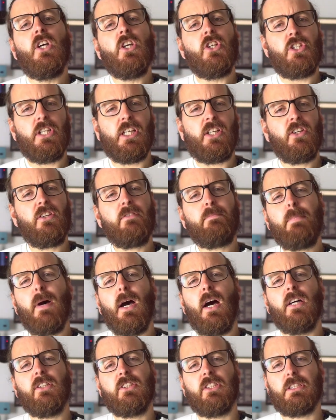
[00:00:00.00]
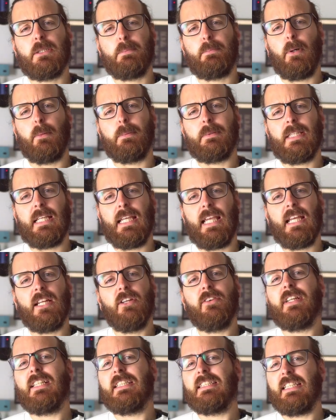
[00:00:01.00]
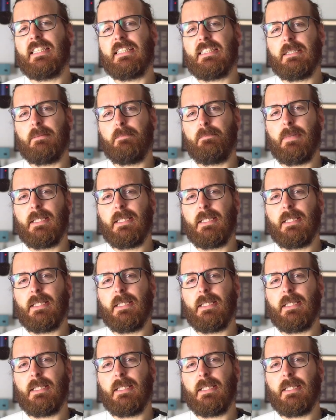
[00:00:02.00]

She could have purchased the property in her existing